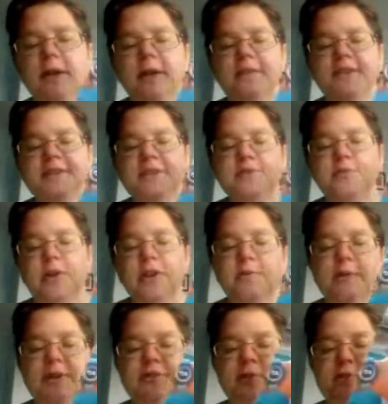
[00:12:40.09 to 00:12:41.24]
This is one of the
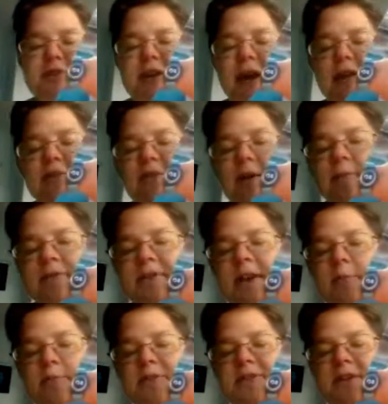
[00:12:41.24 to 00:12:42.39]
ones from Scanned Fabric that I
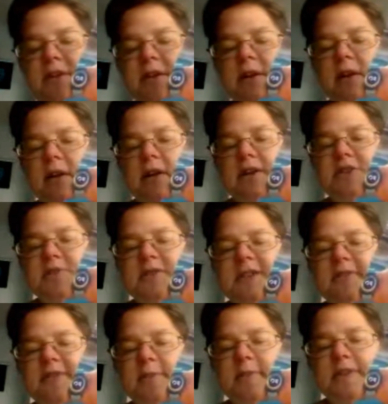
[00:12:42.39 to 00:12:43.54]
printed. So it's
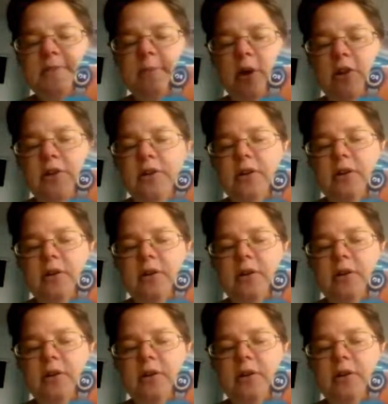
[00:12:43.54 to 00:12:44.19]
even a bit smaller.